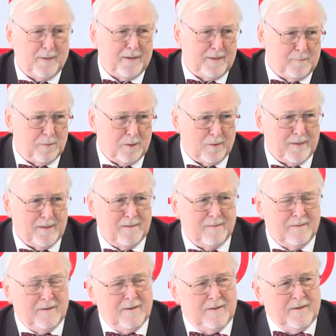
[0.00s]
by an employee.
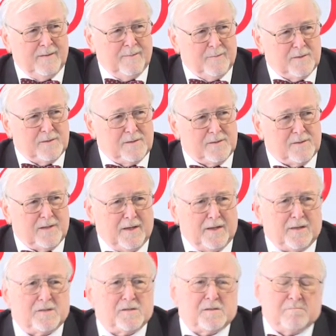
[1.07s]
This
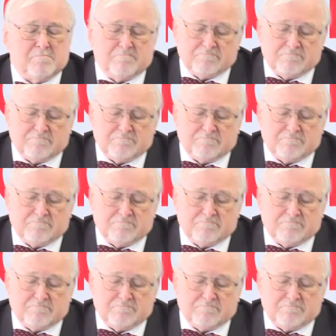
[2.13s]
takes